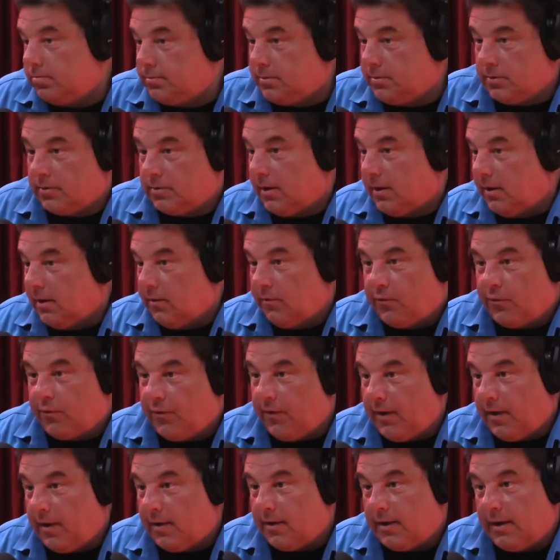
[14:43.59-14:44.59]
just didn't
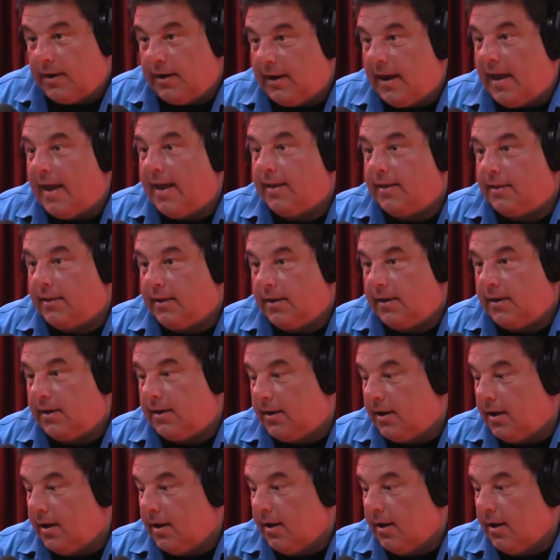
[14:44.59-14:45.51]
fit. He had the